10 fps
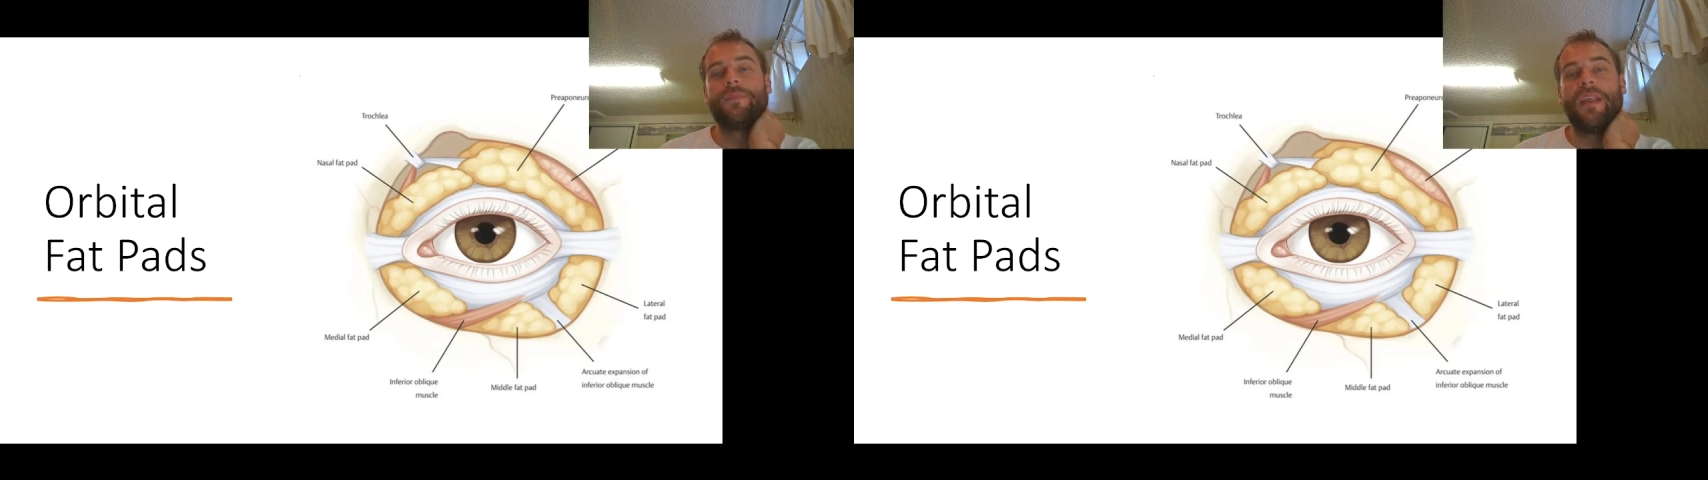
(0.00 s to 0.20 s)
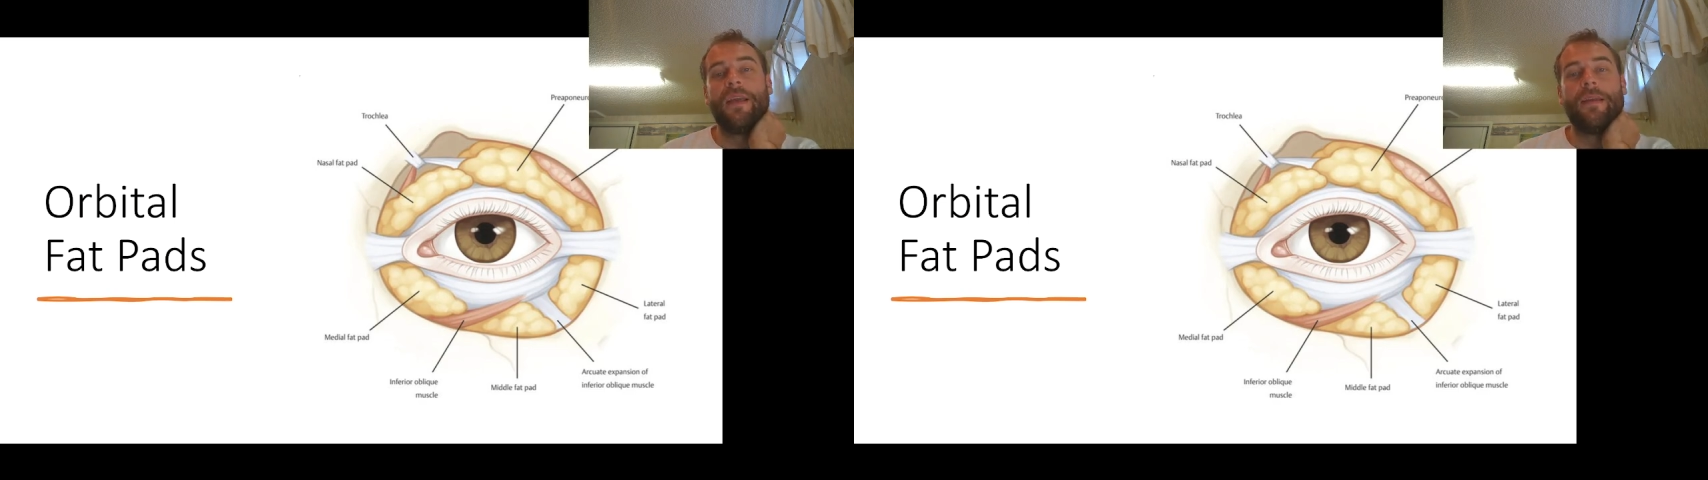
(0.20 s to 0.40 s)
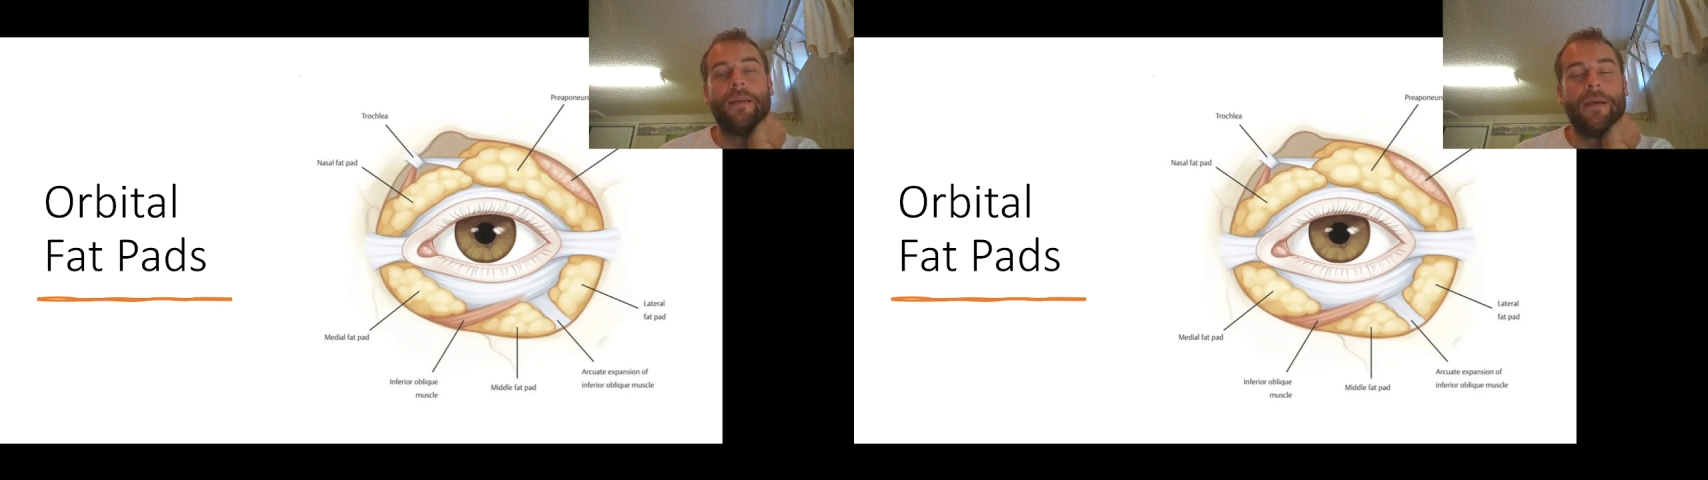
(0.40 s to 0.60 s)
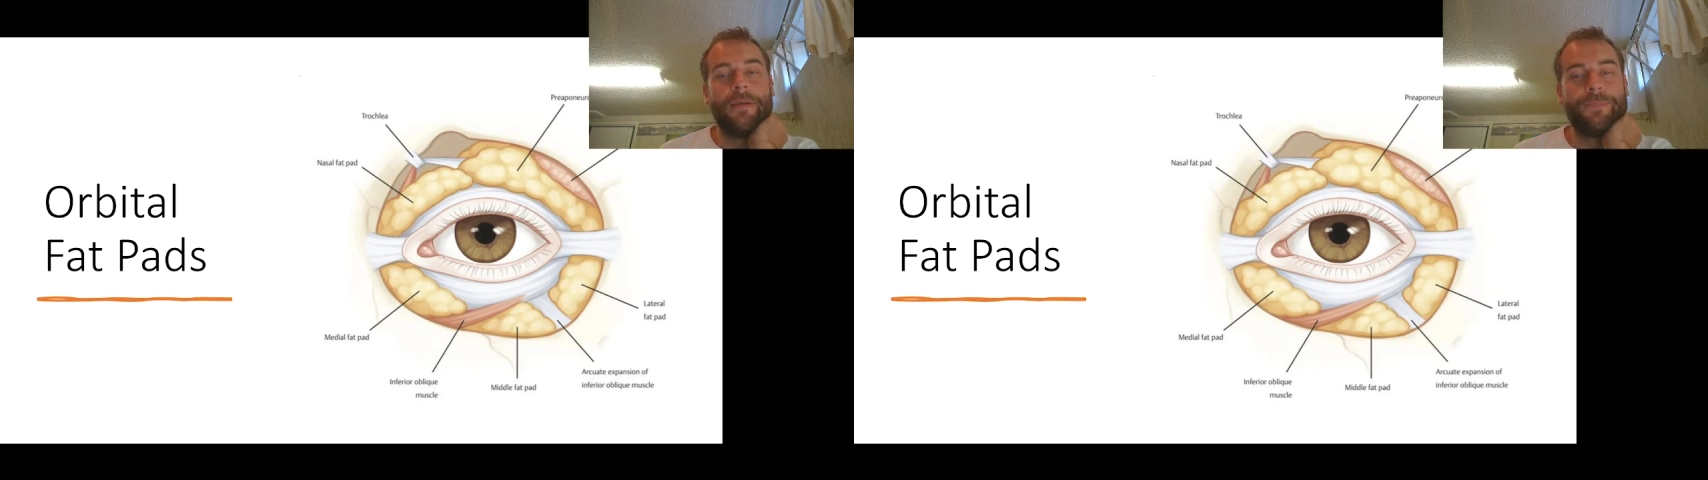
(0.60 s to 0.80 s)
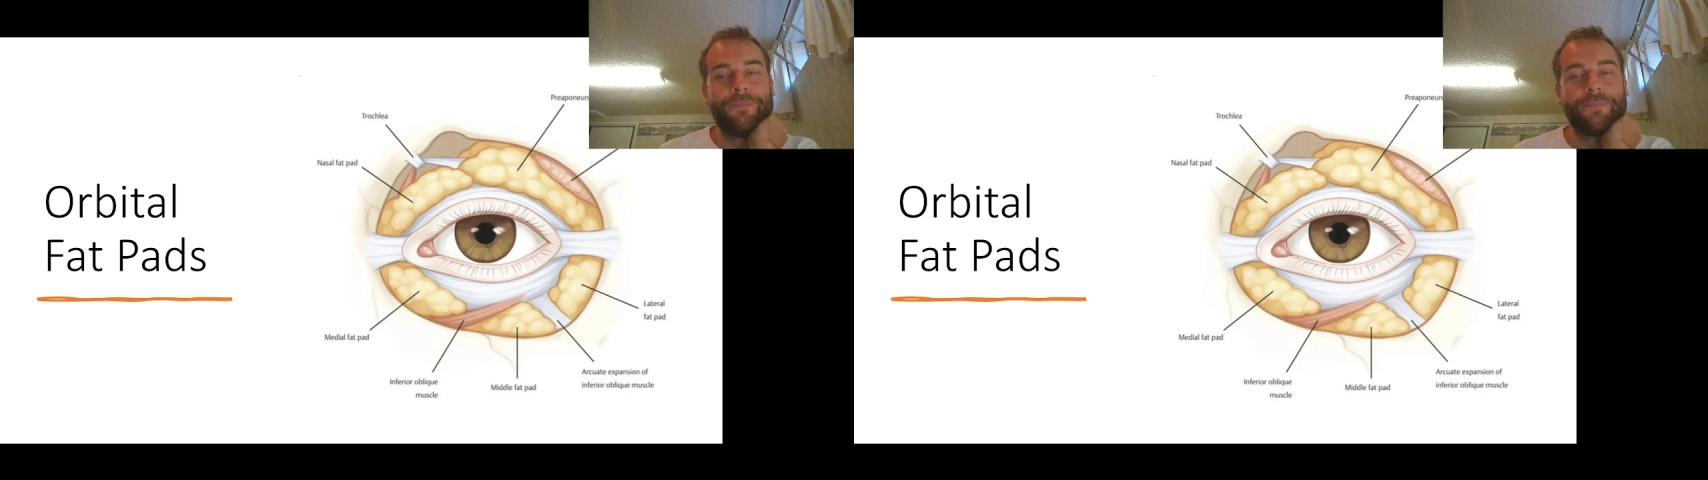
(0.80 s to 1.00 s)
And
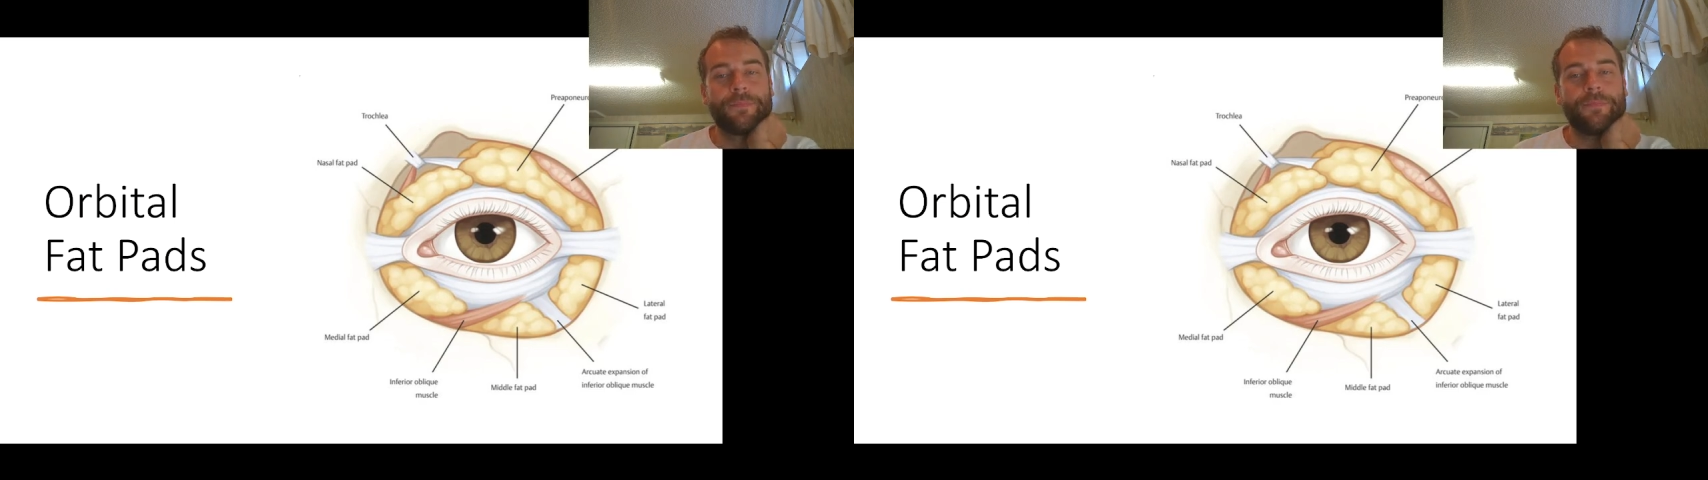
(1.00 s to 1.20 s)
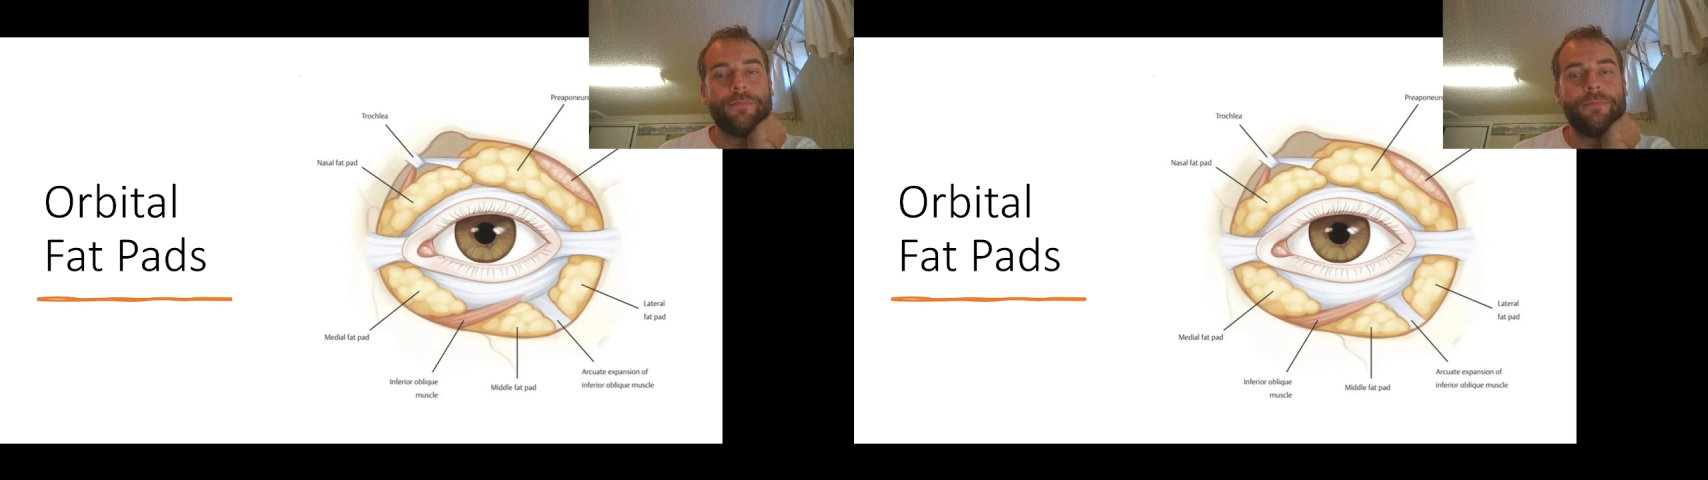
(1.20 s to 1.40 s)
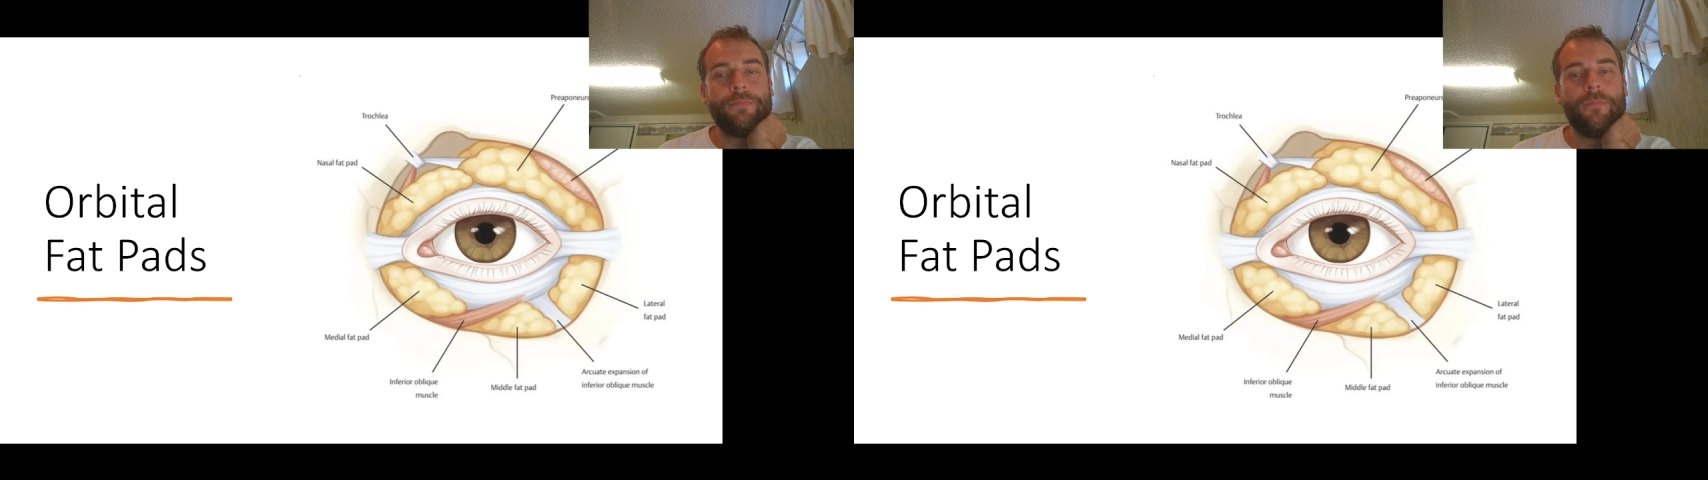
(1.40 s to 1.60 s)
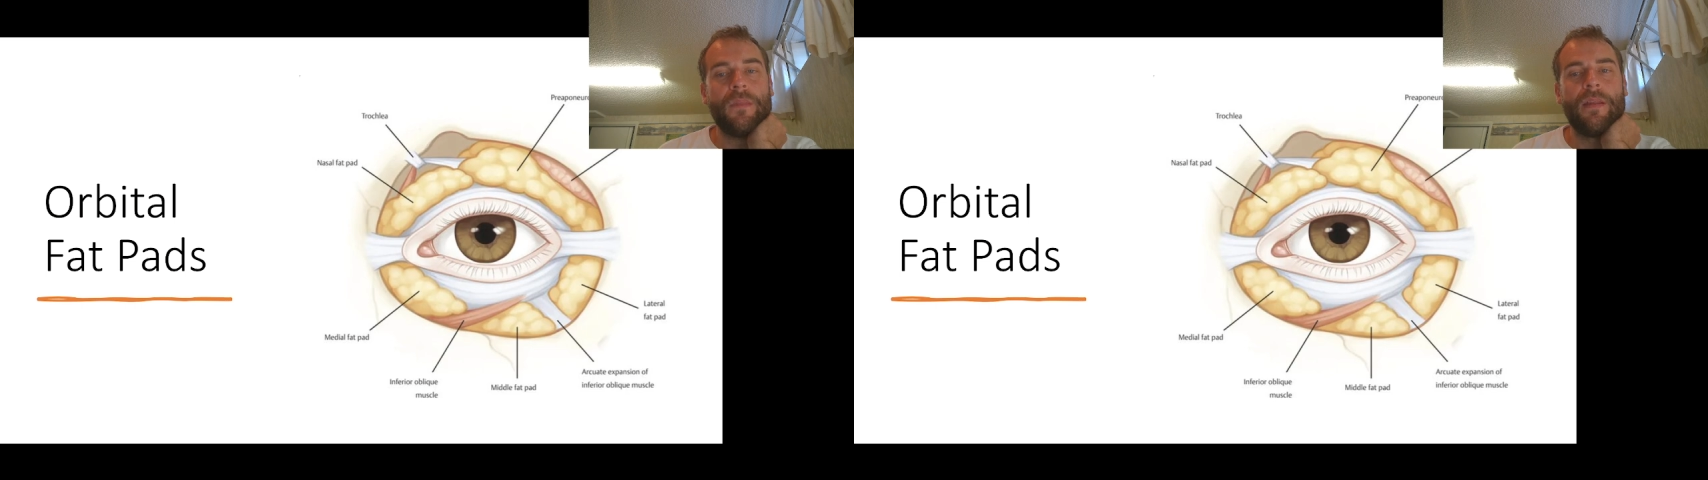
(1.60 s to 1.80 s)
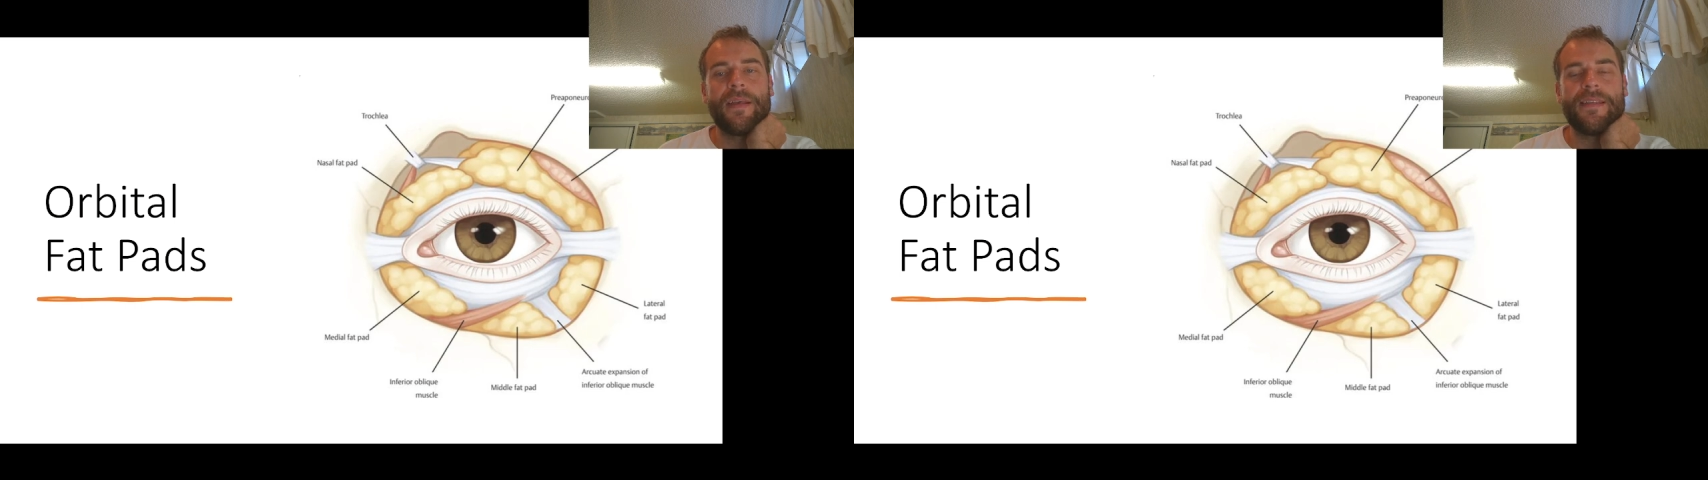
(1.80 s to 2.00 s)

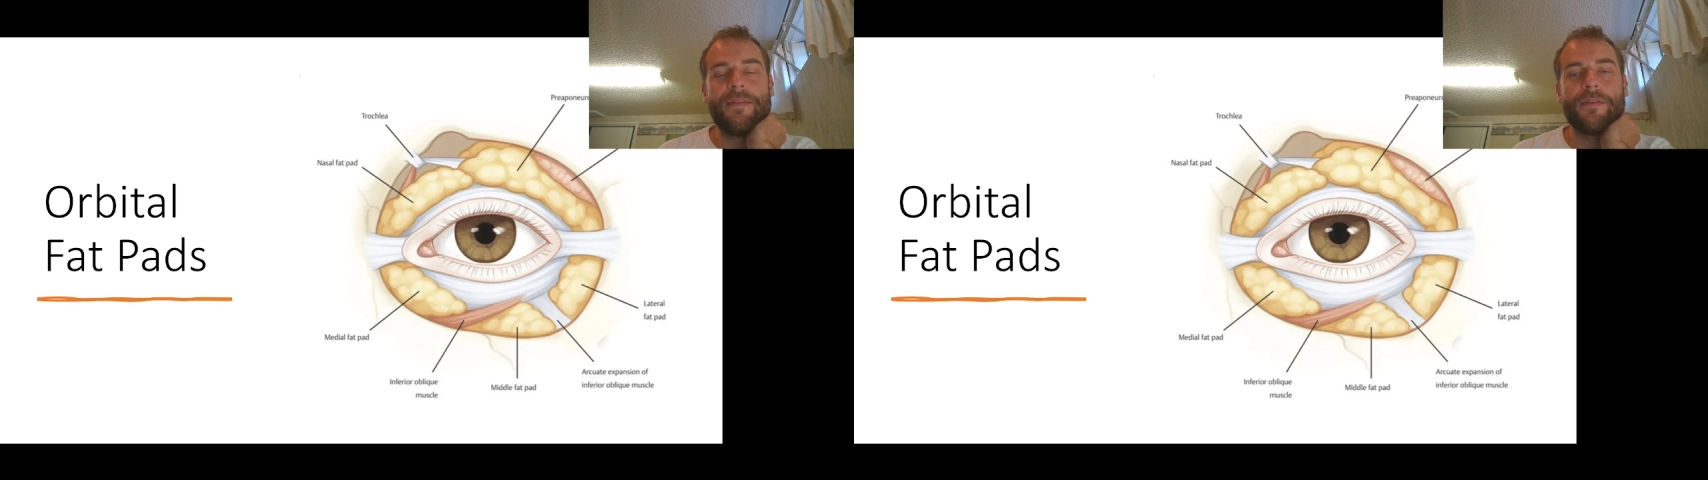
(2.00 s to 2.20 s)
like I said,